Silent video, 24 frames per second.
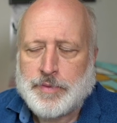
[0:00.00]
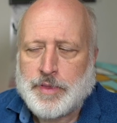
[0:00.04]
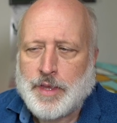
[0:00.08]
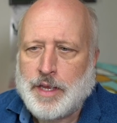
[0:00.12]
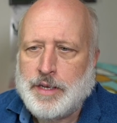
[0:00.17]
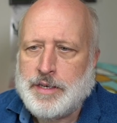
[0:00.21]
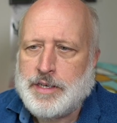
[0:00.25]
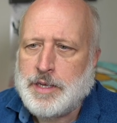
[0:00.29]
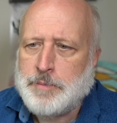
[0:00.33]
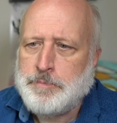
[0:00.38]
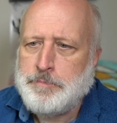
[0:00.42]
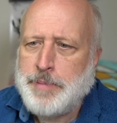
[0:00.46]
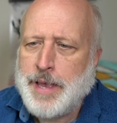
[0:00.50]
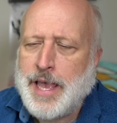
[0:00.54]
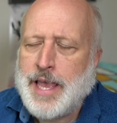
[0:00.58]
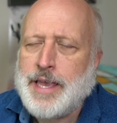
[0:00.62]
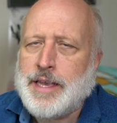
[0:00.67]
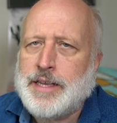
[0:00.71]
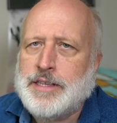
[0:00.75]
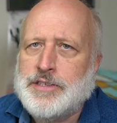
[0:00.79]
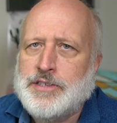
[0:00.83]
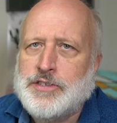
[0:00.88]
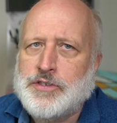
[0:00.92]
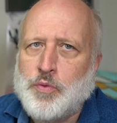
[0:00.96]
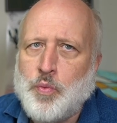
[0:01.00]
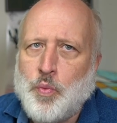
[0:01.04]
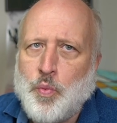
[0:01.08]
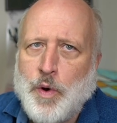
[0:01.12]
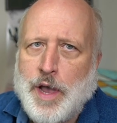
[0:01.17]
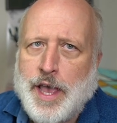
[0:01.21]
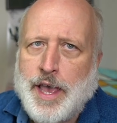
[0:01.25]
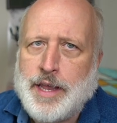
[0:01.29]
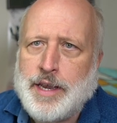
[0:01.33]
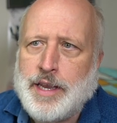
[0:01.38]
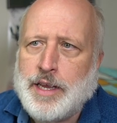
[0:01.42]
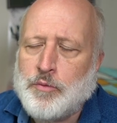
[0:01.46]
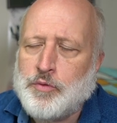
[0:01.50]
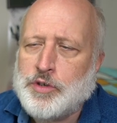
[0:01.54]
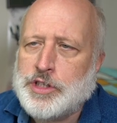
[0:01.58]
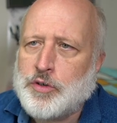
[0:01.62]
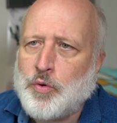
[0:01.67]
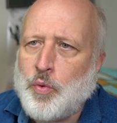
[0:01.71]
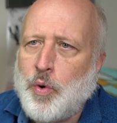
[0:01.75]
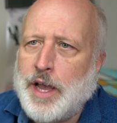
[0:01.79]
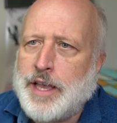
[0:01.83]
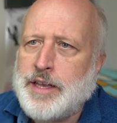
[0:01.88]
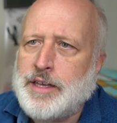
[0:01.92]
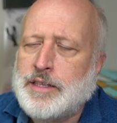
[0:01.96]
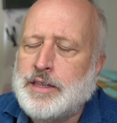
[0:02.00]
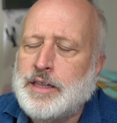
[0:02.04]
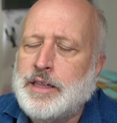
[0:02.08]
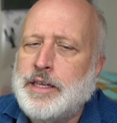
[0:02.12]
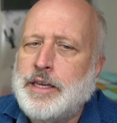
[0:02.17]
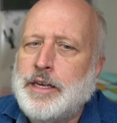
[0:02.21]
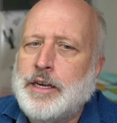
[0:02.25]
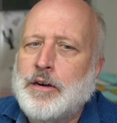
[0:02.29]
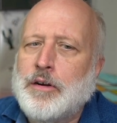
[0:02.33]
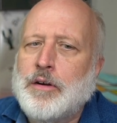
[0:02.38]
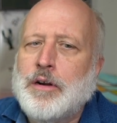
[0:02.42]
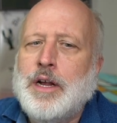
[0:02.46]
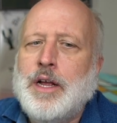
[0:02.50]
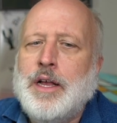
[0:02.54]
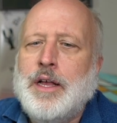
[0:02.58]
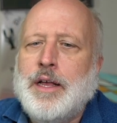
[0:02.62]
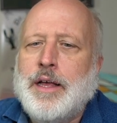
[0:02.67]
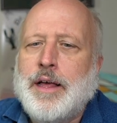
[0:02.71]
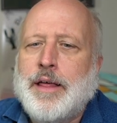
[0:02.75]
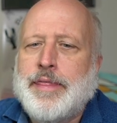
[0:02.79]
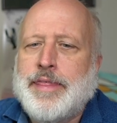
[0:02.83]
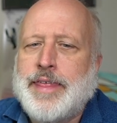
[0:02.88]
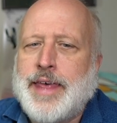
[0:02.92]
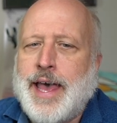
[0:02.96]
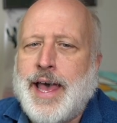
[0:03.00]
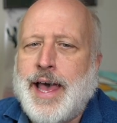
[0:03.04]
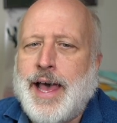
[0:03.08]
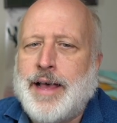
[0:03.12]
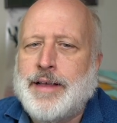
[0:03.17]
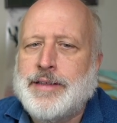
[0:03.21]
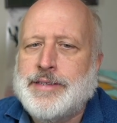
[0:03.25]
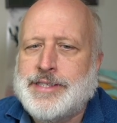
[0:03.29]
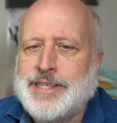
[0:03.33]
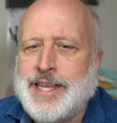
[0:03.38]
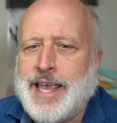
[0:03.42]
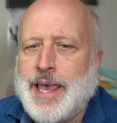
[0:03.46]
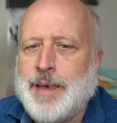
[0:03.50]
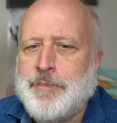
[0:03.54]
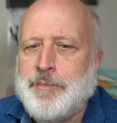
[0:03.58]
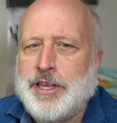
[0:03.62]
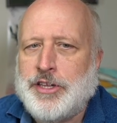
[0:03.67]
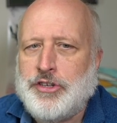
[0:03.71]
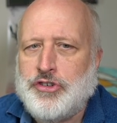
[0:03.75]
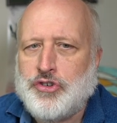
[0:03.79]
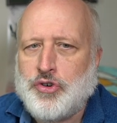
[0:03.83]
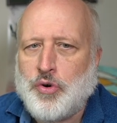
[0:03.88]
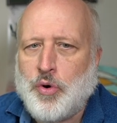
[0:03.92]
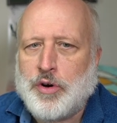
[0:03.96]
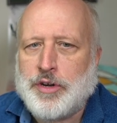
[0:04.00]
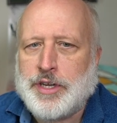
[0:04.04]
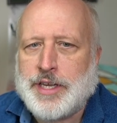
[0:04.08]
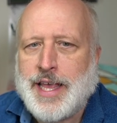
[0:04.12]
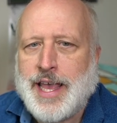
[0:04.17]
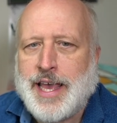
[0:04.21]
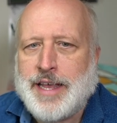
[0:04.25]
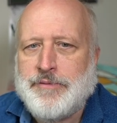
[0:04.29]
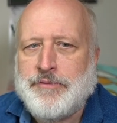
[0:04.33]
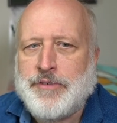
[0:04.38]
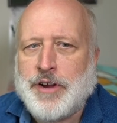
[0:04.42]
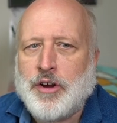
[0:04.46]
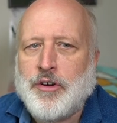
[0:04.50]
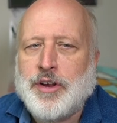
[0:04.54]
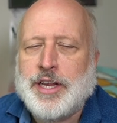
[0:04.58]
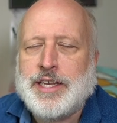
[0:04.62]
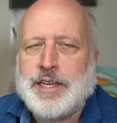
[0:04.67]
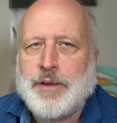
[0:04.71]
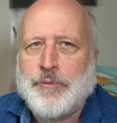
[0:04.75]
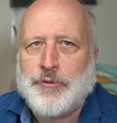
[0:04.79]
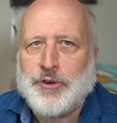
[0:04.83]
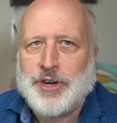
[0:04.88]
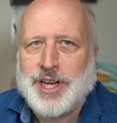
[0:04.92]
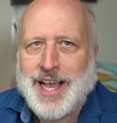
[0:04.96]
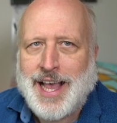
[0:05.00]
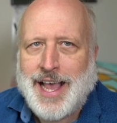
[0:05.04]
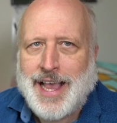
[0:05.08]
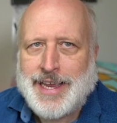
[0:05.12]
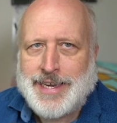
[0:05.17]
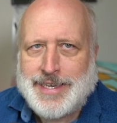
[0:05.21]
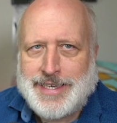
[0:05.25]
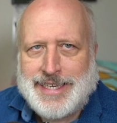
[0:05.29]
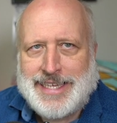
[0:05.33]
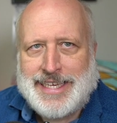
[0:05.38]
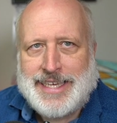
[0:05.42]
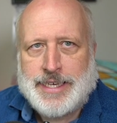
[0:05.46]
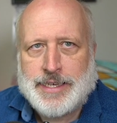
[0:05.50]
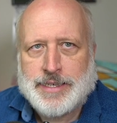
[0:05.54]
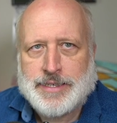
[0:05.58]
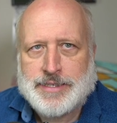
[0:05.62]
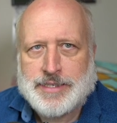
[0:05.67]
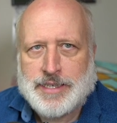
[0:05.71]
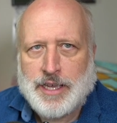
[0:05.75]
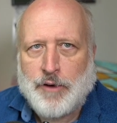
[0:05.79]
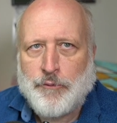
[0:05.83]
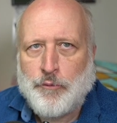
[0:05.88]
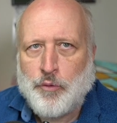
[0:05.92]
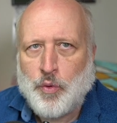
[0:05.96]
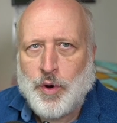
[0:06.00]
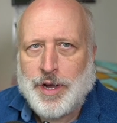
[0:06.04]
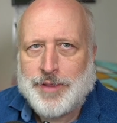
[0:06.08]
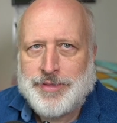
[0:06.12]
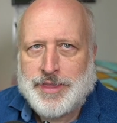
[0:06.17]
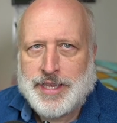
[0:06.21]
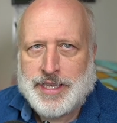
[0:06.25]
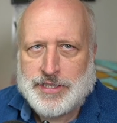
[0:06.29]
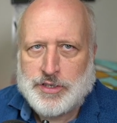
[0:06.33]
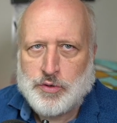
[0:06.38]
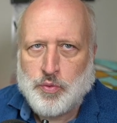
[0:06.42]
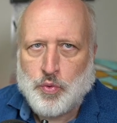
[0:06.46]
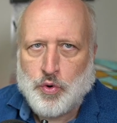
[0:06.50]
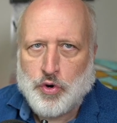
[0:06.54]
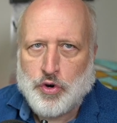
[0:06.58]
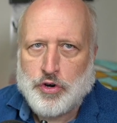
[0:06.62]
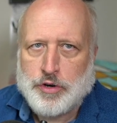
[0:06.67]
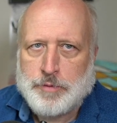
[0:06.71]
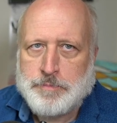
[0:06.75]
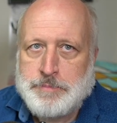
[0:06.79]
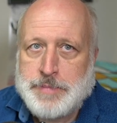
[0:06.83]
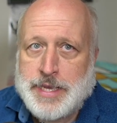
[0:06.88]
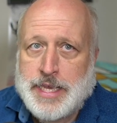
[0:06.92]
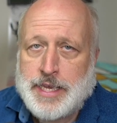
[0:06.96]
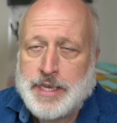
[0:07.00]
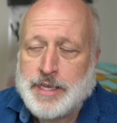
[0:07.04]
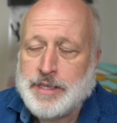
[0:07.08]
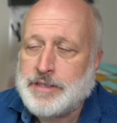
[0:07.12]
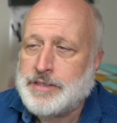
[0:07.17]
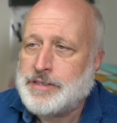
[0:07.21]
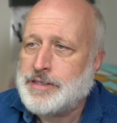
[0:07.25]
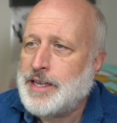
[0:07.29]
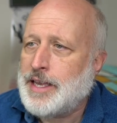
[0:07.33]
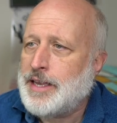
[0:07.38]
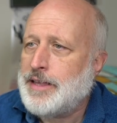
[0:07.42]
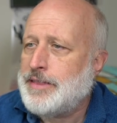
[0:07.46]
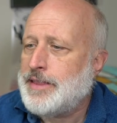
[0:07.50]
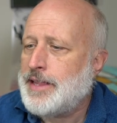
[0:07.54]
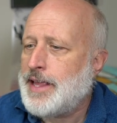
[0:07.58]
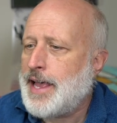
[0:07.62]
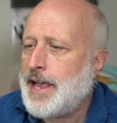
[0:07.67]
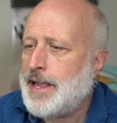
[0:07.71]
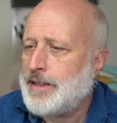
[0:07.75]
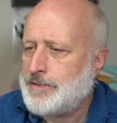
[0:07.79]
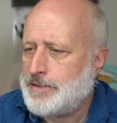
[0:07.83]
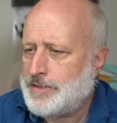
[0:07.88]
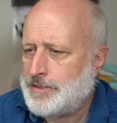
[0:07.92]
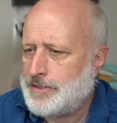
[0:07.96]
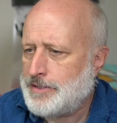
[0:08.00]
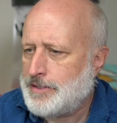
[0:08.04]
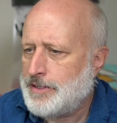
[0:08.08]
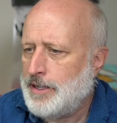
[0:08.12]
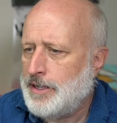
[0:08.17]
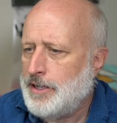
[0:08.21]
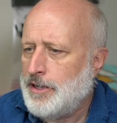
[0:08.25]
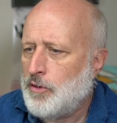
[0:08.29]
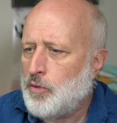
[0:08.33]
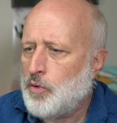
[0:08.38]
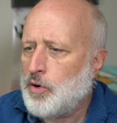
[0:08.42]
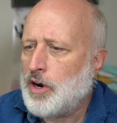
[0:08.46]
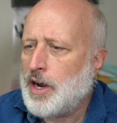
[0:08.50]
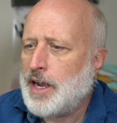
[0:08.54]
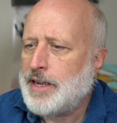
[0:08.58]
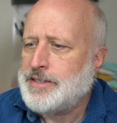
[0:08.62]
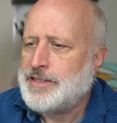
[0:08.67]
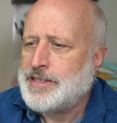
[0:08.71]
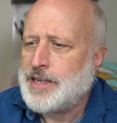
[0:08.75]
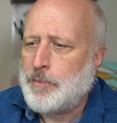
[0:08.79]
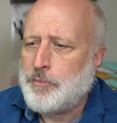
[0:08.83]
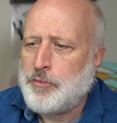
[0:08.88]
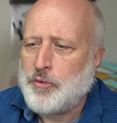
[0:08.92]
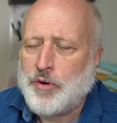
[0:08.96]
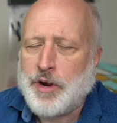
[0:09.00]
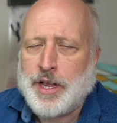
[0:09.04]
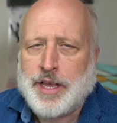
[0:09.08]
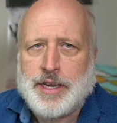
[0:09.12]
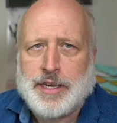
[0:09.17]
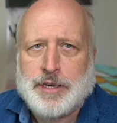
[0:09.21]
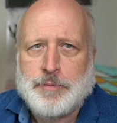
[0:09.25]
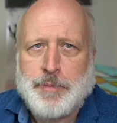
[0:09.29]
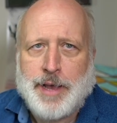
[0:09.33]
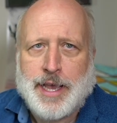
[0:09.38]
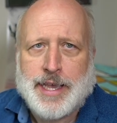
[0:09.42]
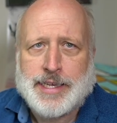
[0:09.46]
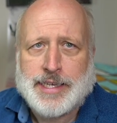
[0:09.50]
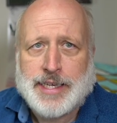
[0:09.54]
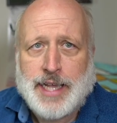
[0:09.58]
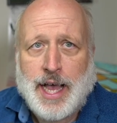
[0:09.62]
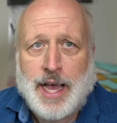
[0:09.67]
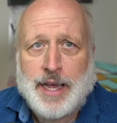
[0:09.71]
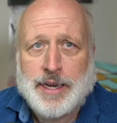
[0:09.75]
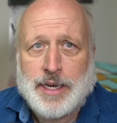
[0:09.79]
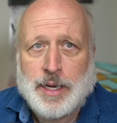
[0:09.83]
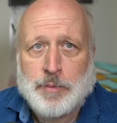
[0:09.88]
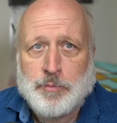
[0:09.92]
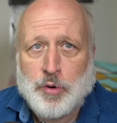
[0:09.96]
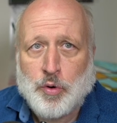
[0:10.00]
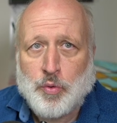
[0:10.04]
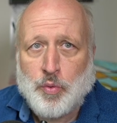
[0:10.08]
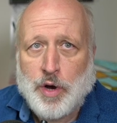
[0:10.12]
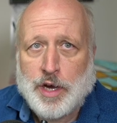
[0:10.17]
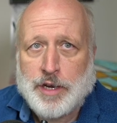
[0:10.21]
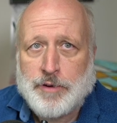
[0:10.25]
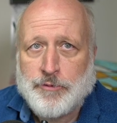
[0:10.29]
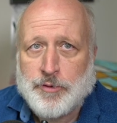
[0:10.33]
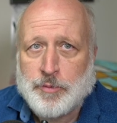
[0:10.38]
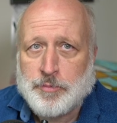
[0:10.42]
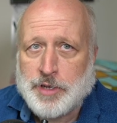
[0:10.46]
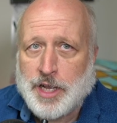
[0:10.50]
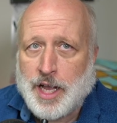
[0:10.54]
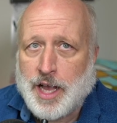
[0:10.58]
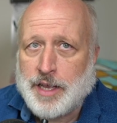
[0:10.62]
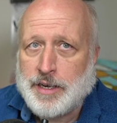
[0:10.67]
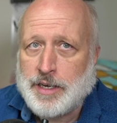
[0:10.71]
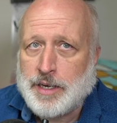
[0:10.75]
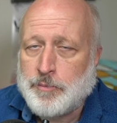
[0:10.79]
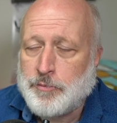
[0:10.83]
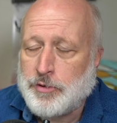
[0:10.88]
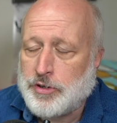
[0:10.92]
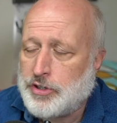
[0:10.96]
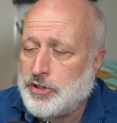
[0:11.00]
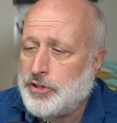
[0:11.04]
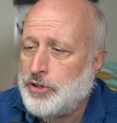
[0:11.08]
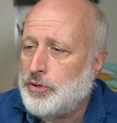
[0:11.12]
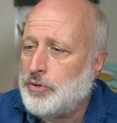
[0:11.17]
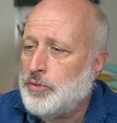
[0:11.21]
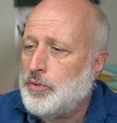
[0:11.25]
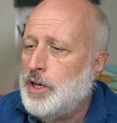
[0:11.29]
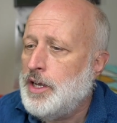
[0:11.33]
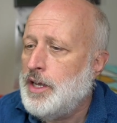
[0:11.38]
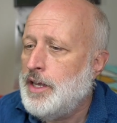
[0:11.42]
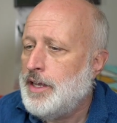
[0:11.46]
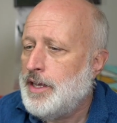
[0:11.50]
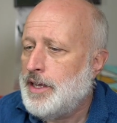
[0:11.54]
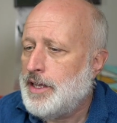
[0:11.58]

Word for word: debates when it was quite clear that Sam and Jordan had very different ideas of what this word means. And that's where I separated my God number one from God number two.